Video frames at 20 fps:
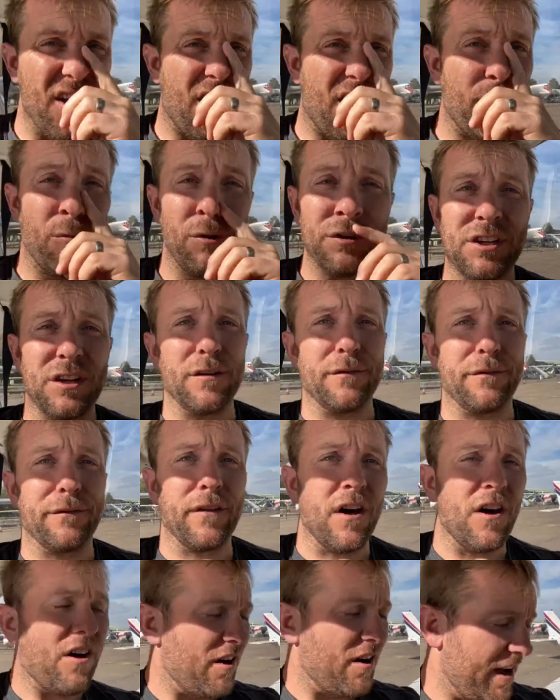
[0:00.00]
I was going to
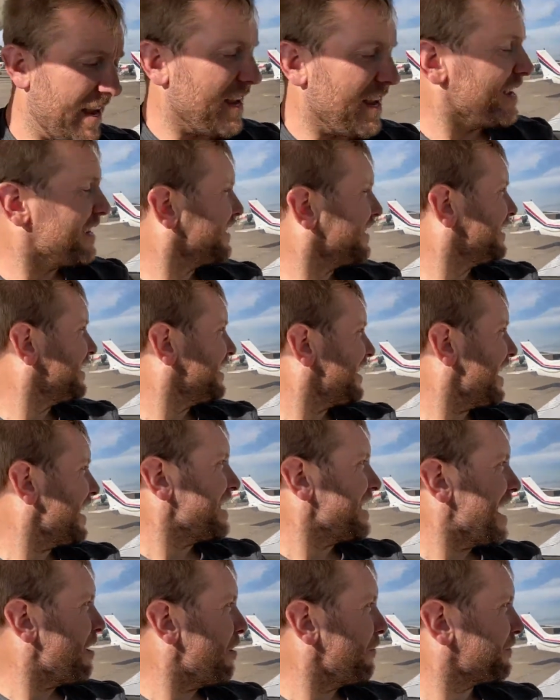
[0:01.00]
fly, and
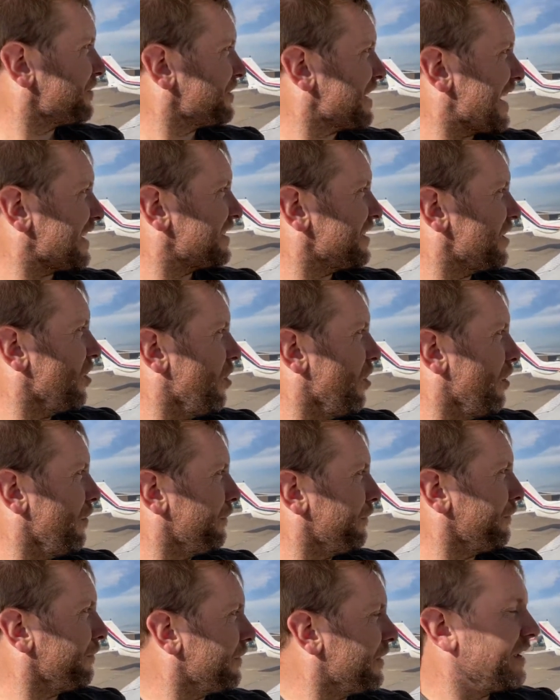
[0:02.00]
now I've sacked it
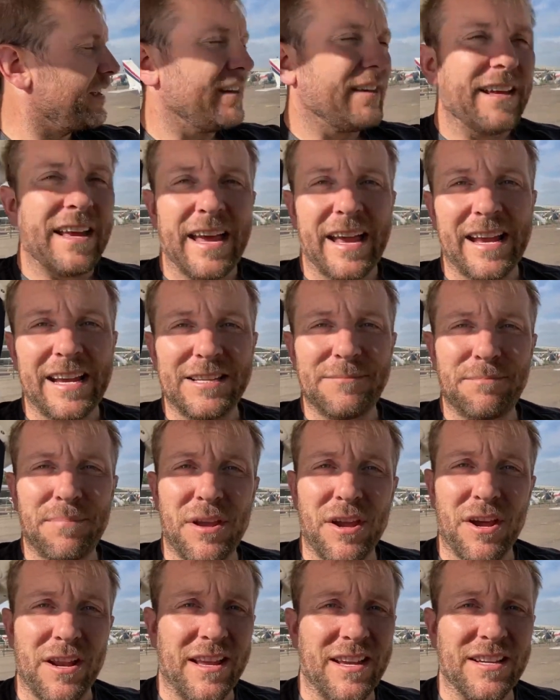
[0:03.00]
off, is
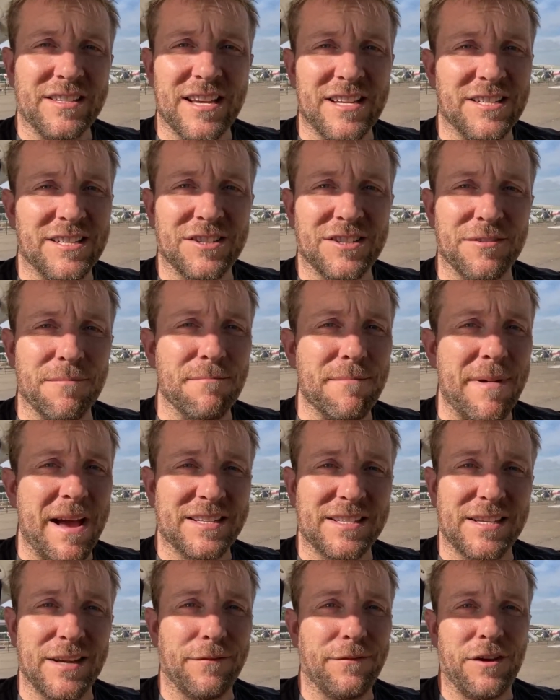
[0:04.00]
purely because there's just a
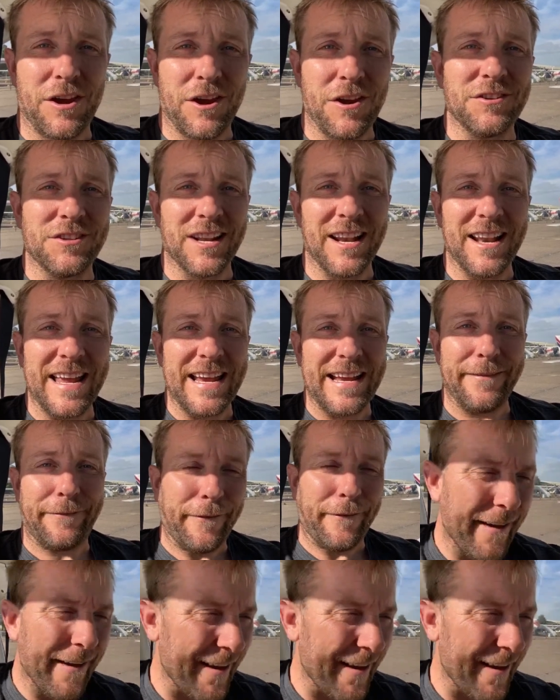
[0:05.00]
massive queue to leave.